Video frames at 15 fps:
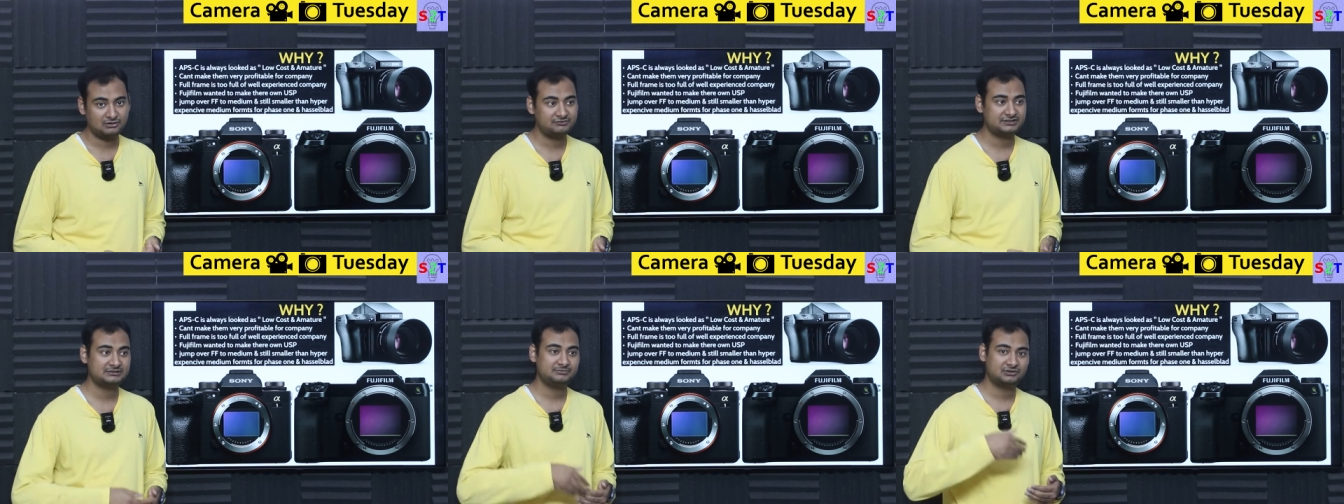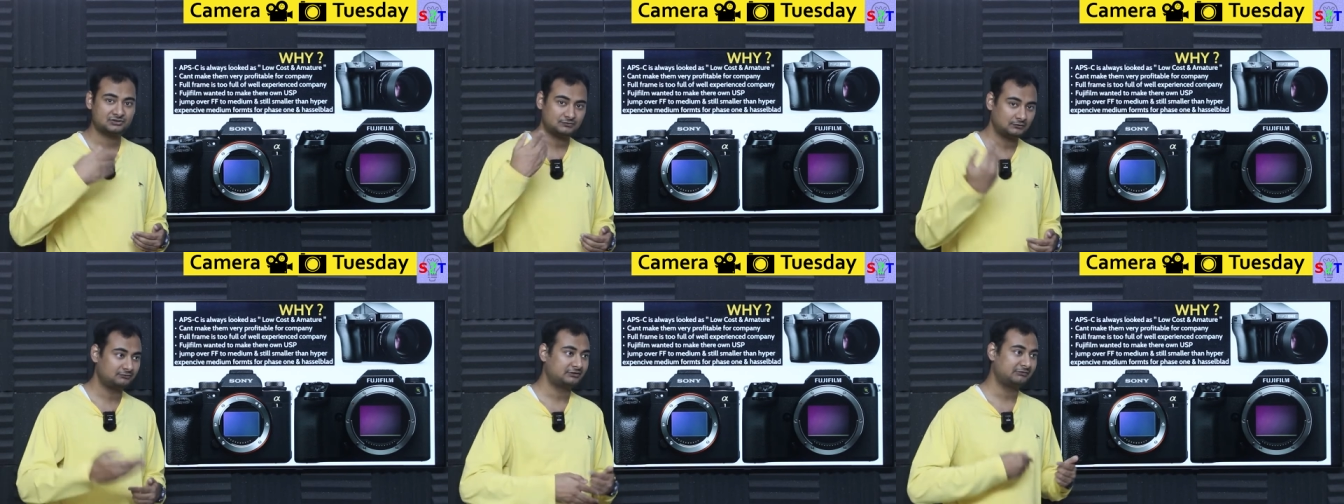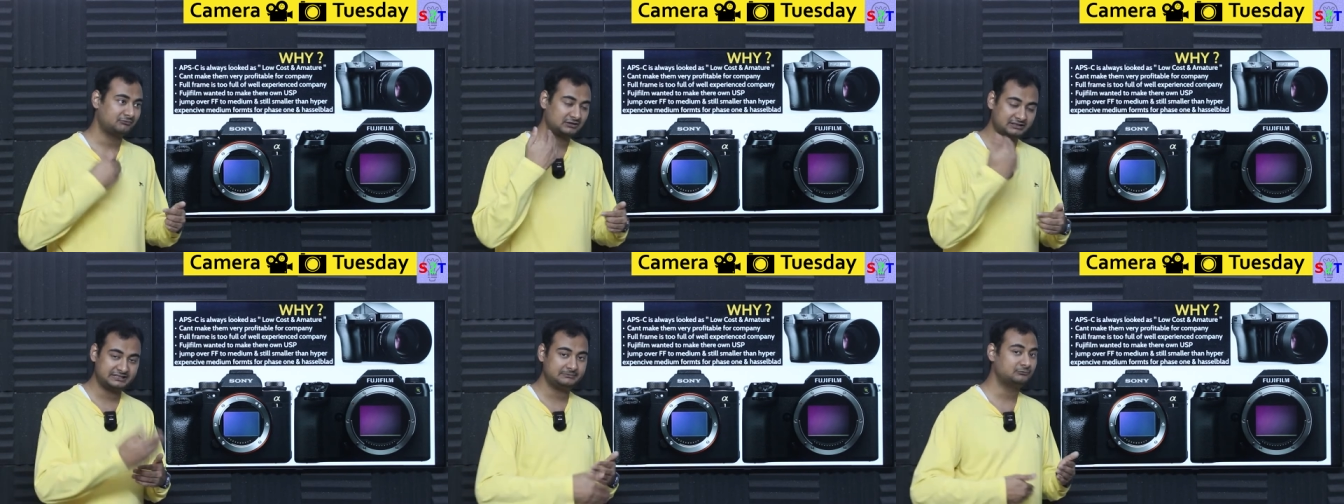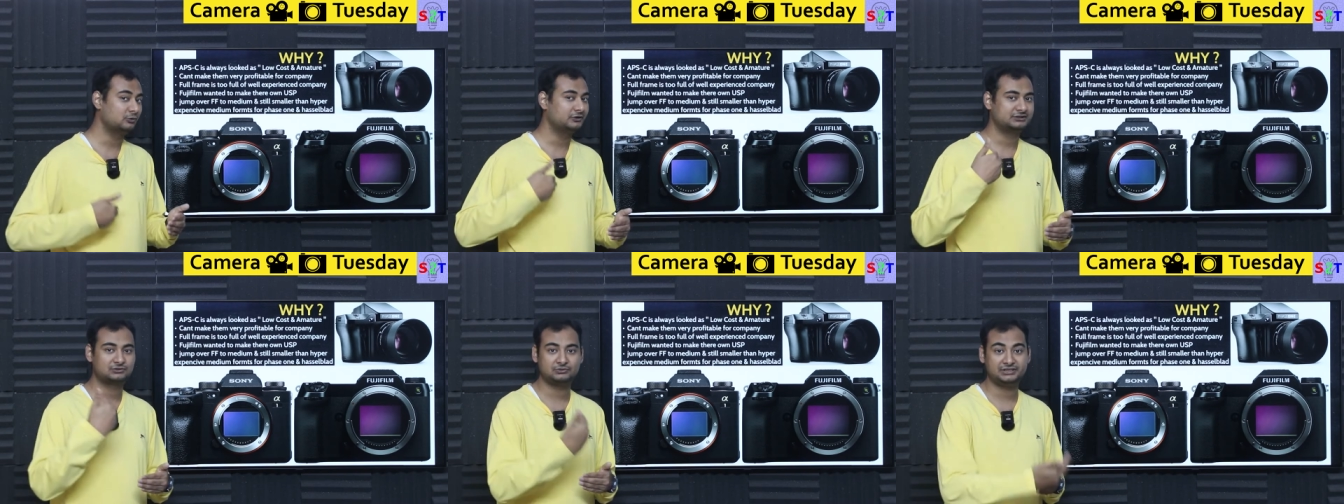prophecy because full frame will keep
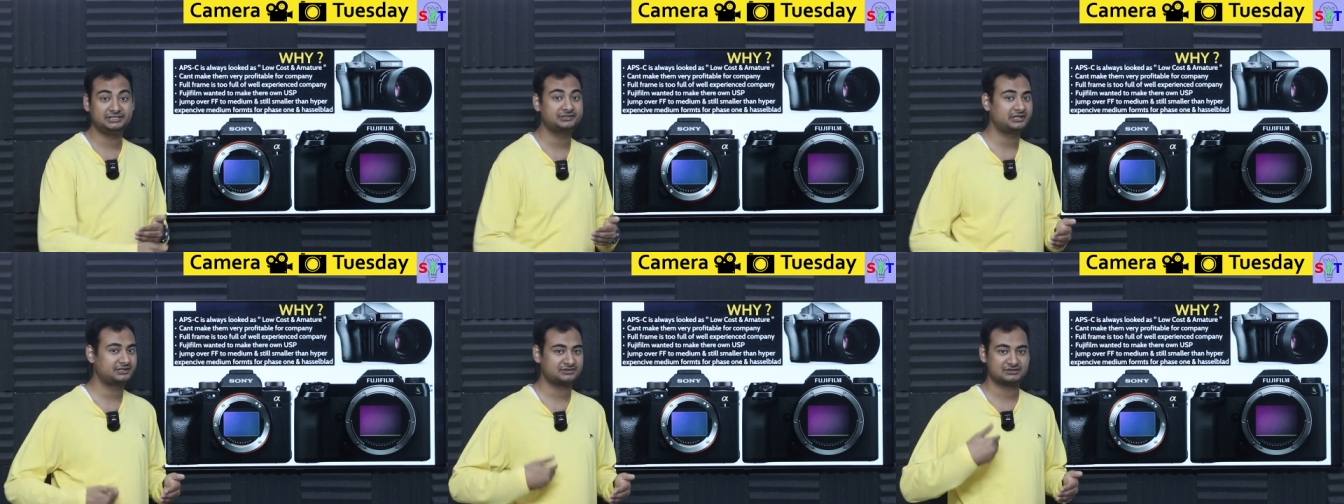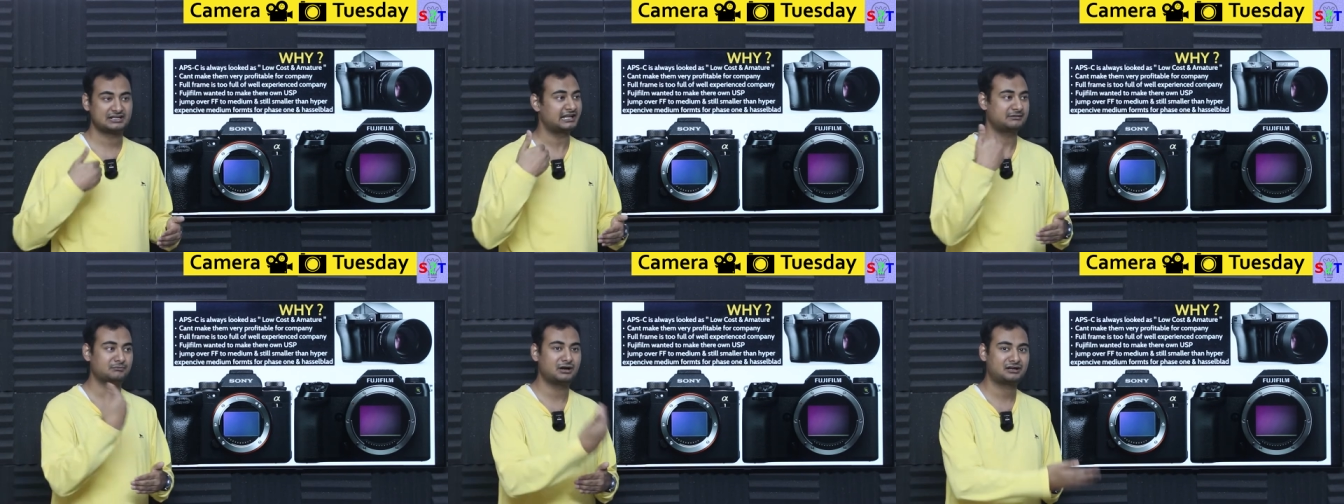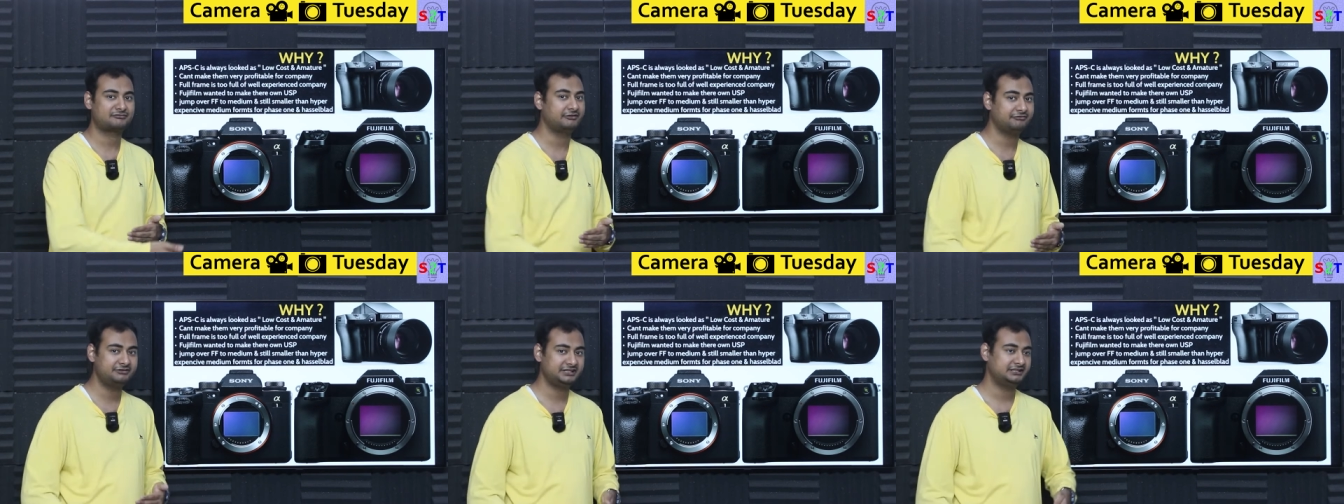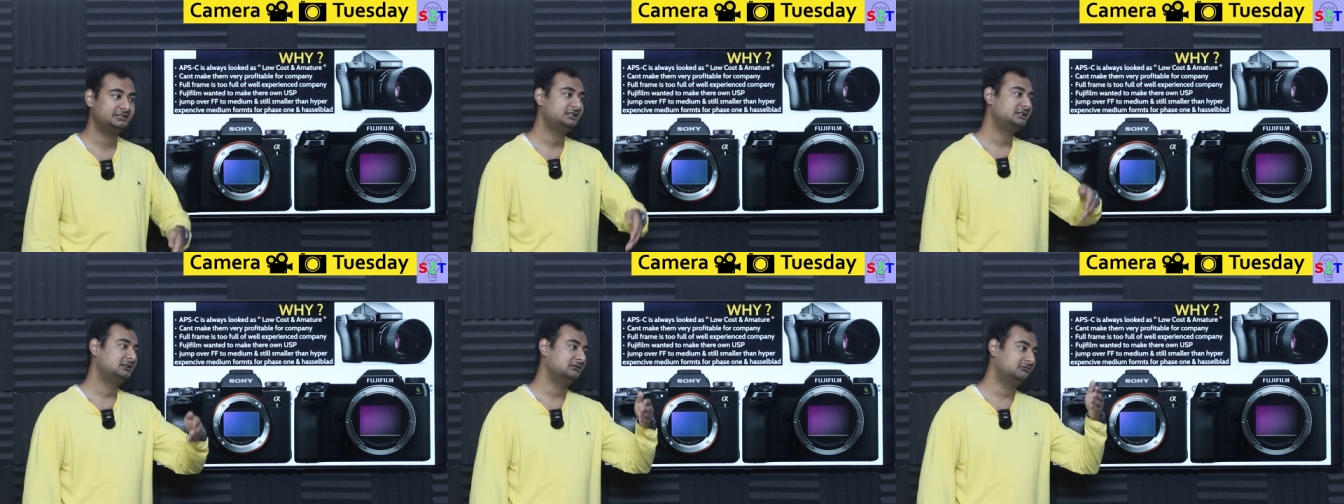going through iterations like Mark
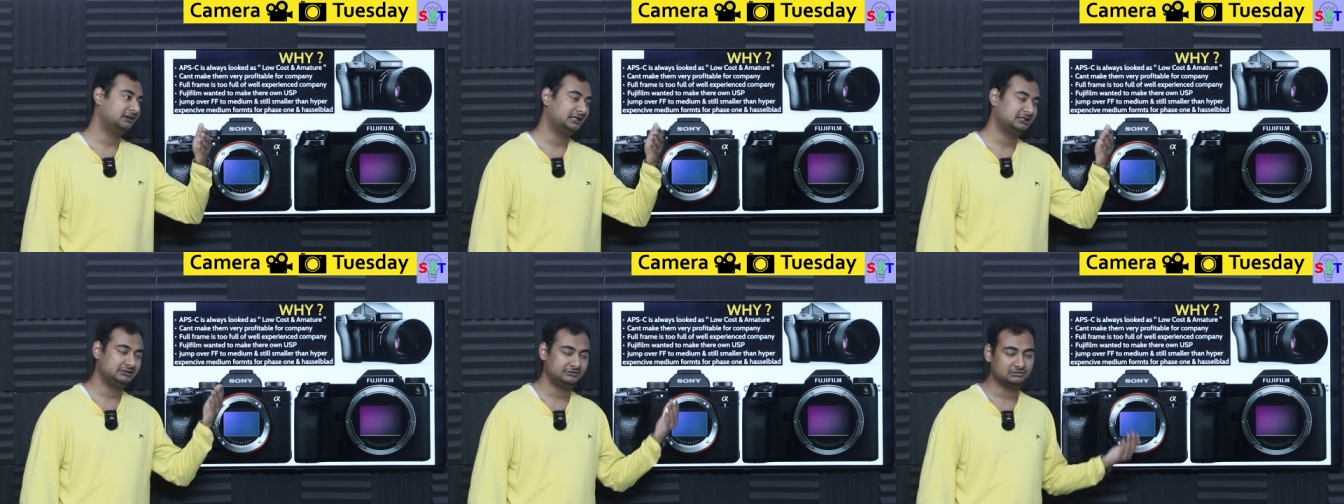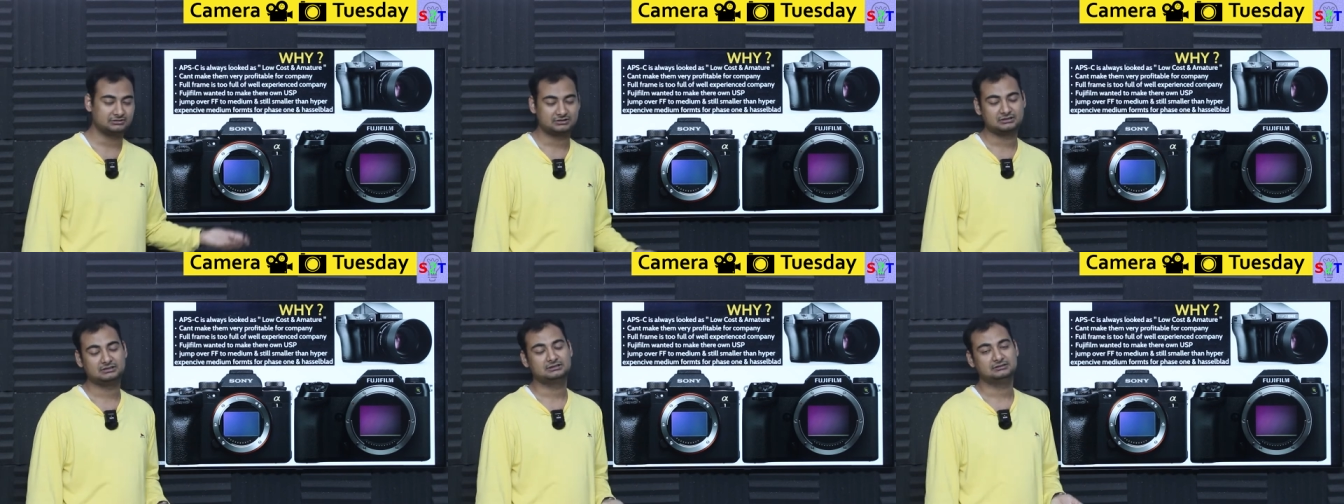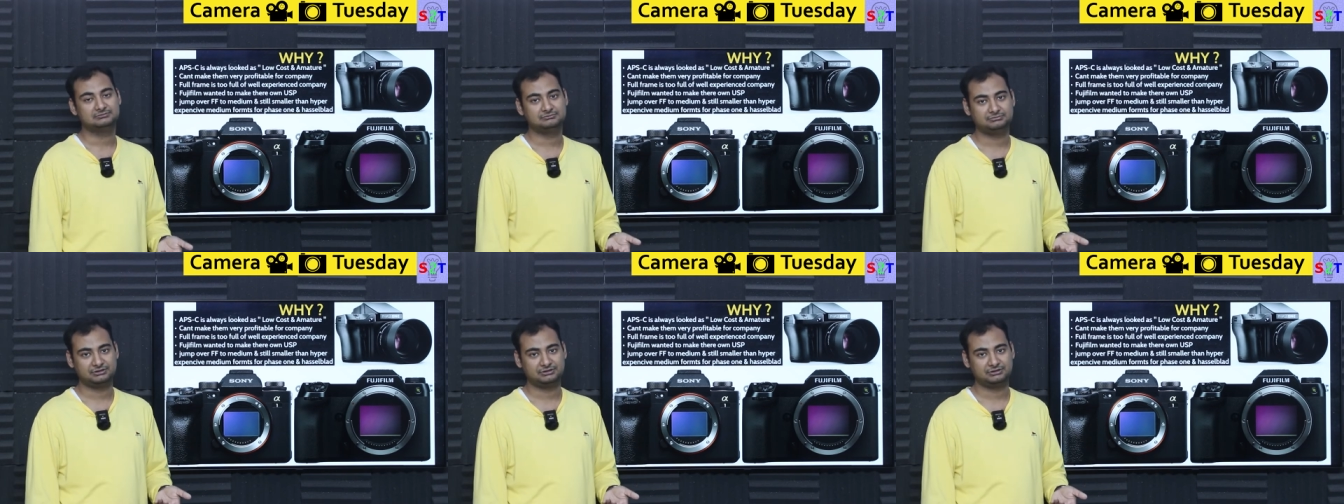50 while your uh,